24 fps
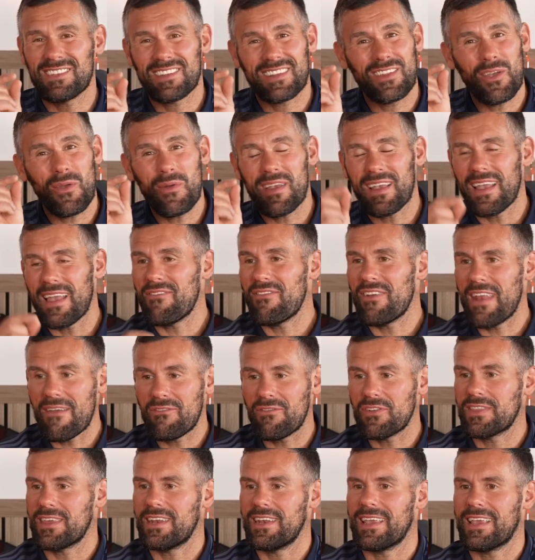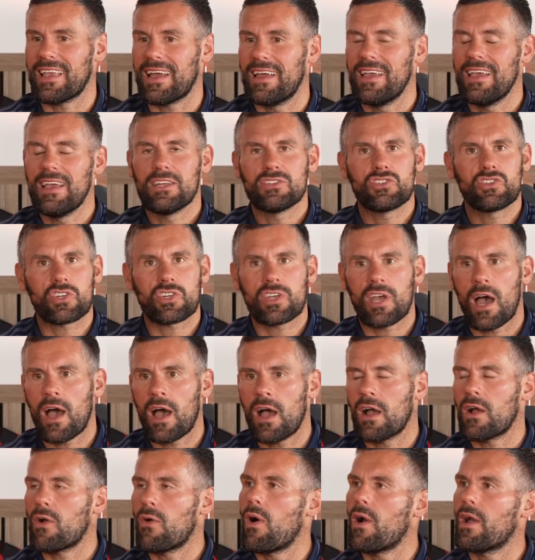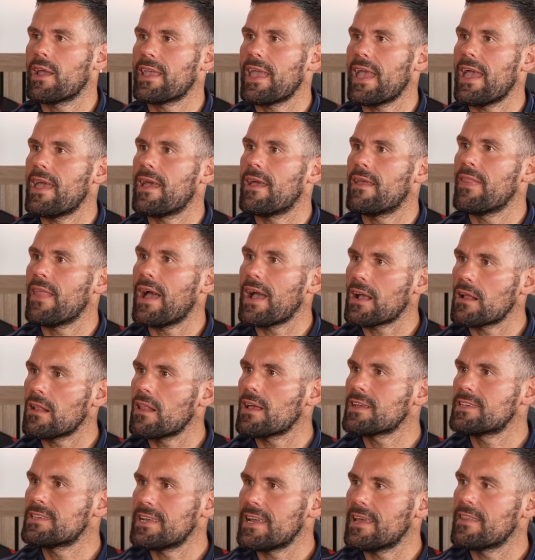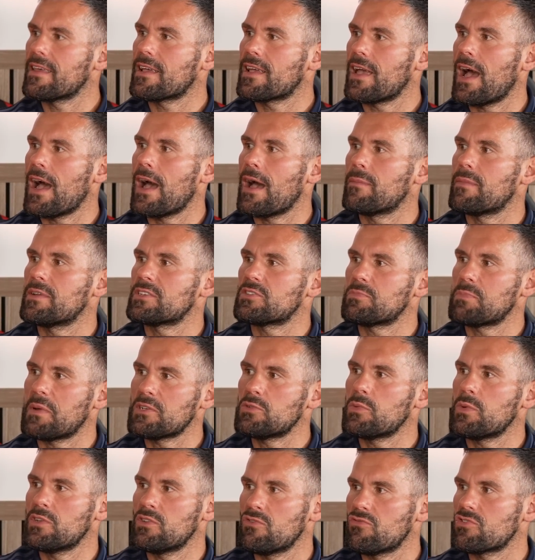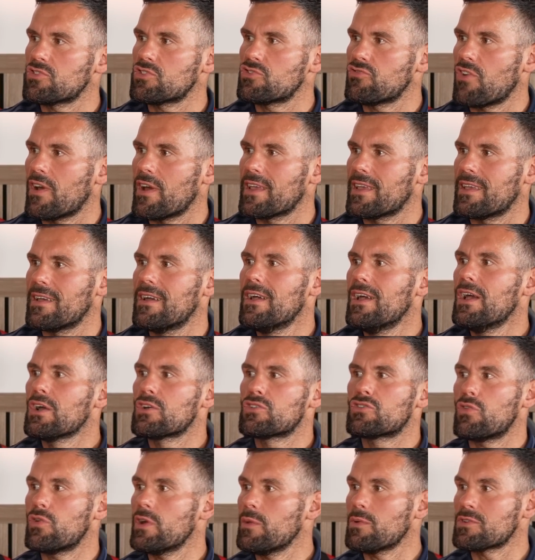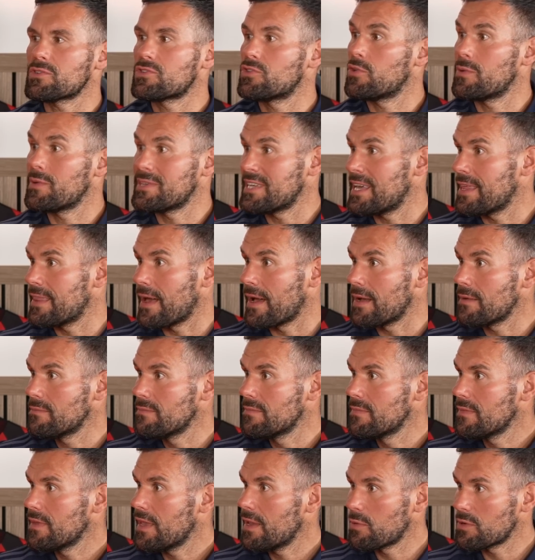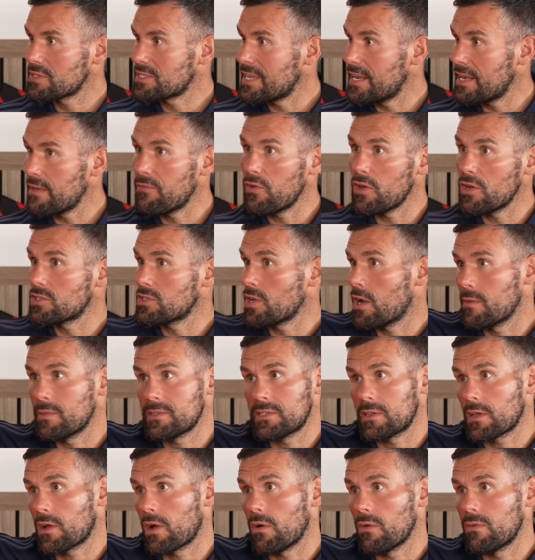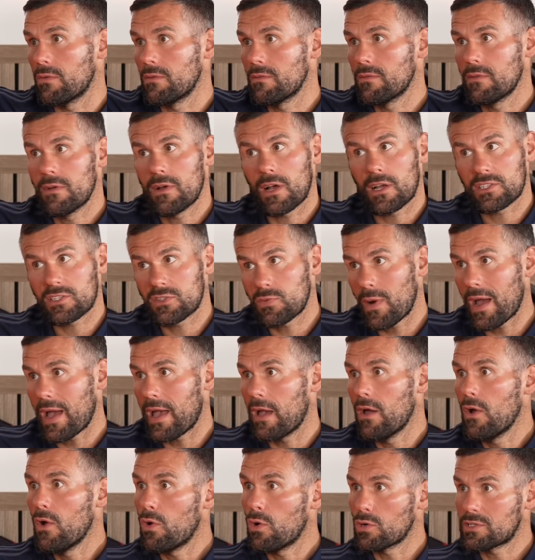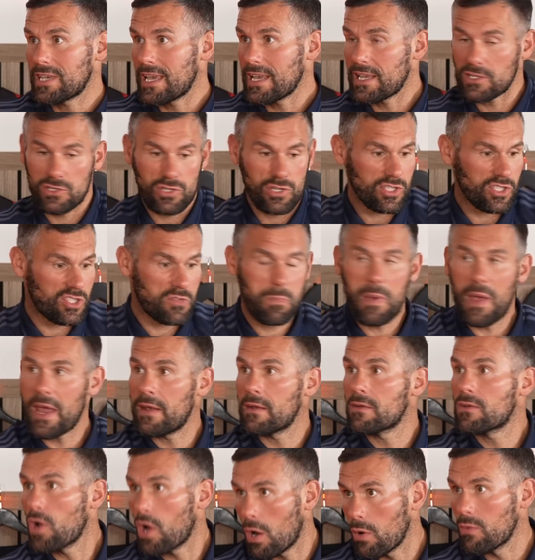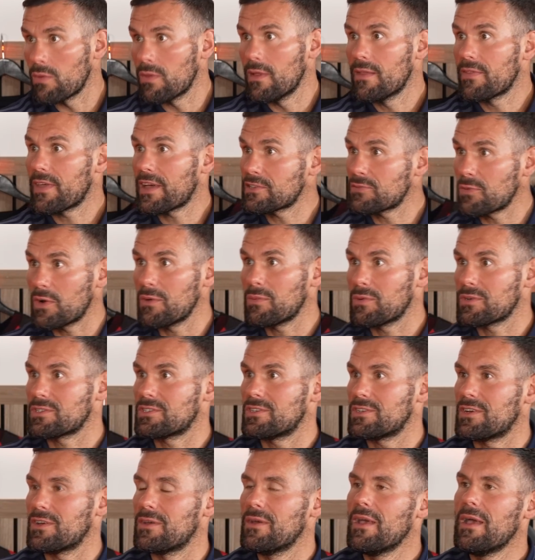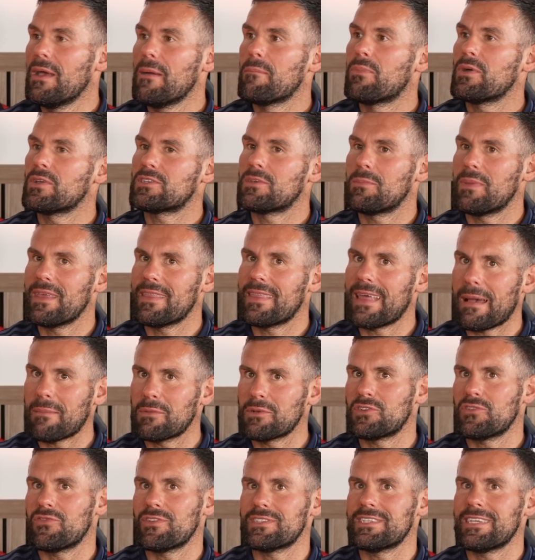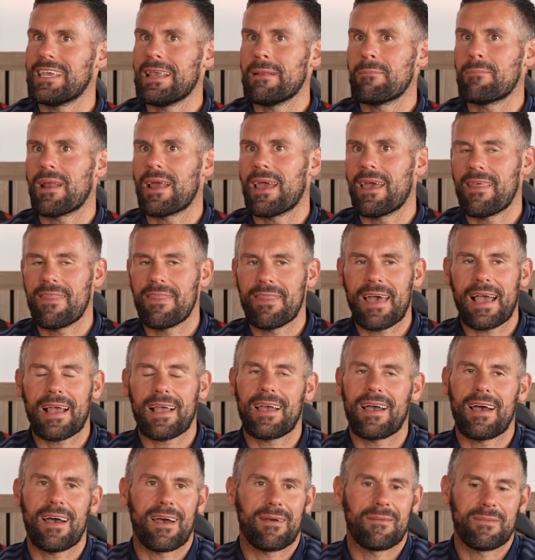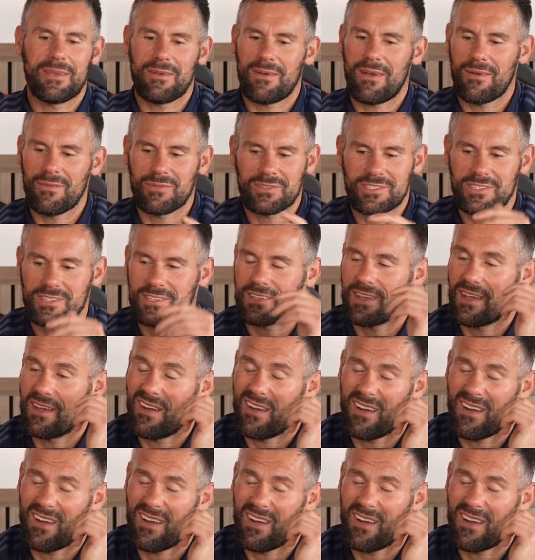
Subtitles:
giving everything he can, just can't quite get it. And that, like you say, the calmness, especially when you're a striker, because all he wants to do is hit that. He wants to hit it first time into the goal, I swear, or take a touch, spin, goal. That's what he wants to do. But to be that much of a team player and that calm, I was just like,